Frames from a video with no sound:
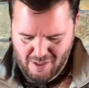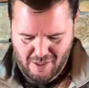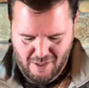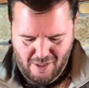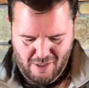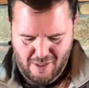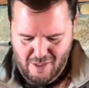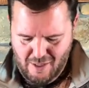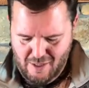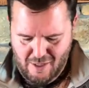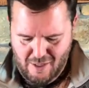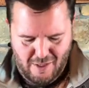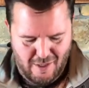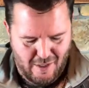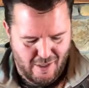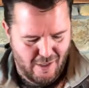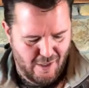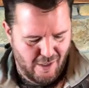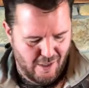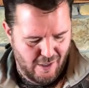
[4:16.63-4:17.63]

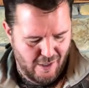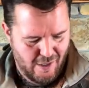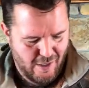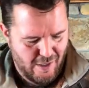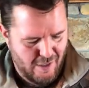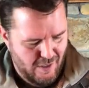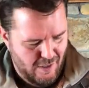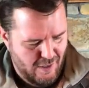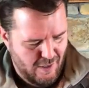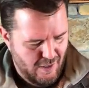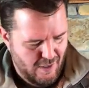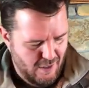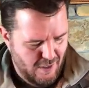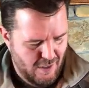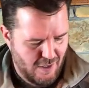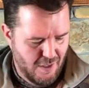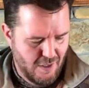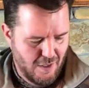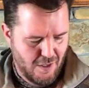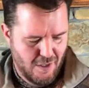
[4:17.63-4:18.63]

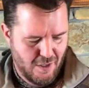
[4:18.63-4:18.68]
Nobody speaks.